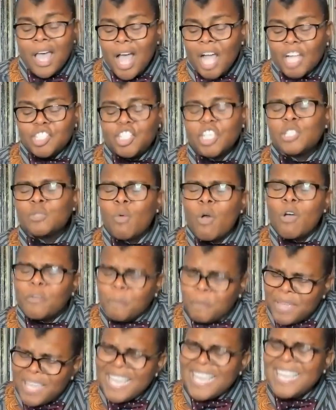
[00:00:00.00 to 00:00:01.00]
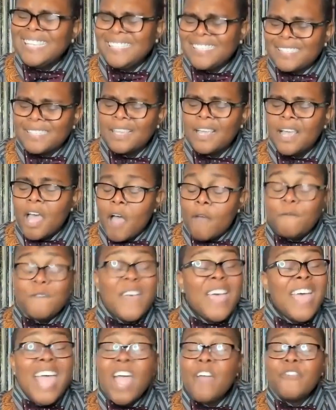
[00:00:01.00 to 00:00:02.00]
I just want peace of
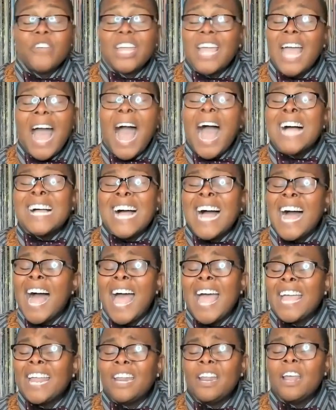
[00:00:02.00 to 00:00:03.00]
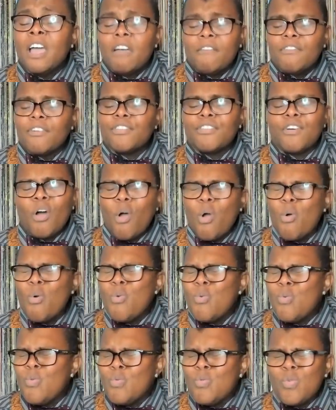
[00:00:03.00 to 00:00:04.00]
every kind for the
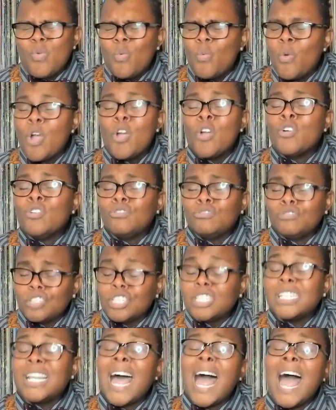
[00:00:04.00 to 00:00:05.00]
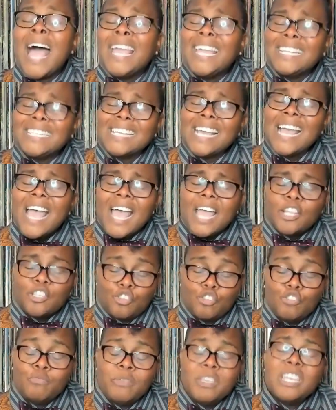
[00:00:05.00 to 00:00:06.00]
whole world tonight
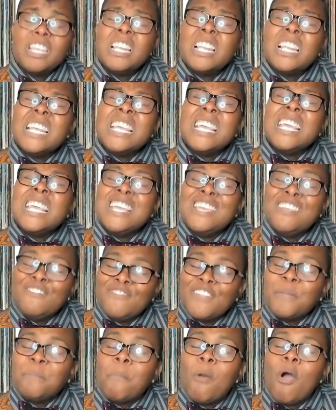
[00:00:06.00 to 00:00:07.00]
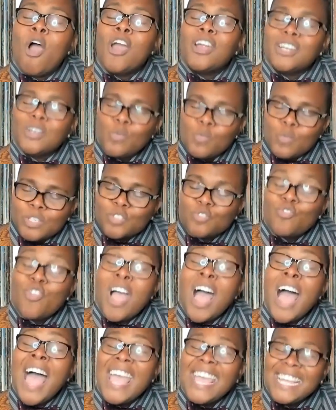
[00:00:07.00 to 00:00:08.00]
to believe that Martin was
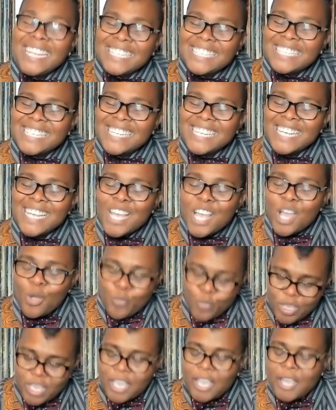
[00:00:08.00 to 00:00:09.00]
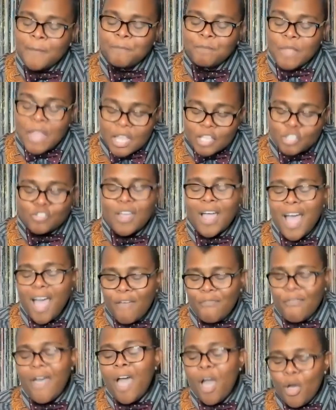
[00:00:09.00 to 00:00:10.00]
right. We can
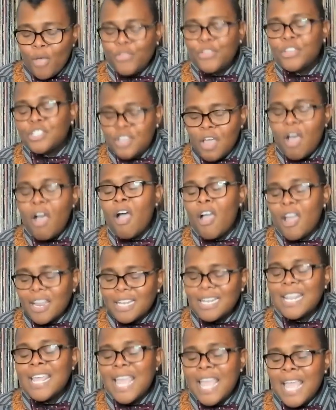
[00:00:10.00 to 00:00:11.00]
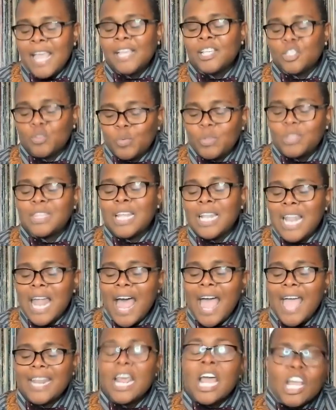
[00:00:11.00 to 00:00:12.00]
drive out the darkness with the
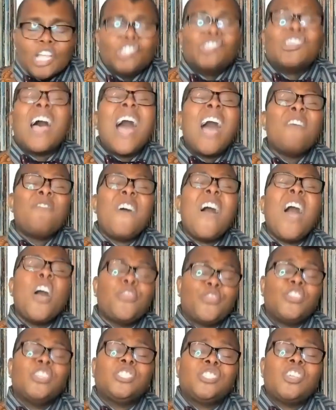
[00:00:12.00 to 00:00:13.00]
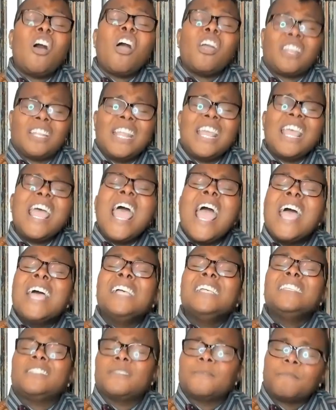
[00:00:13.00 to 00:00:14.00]
light. Drive out the
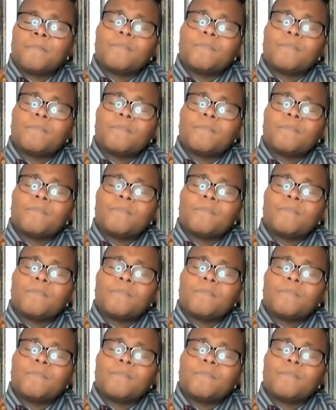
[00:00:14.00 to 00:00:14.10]
darkness.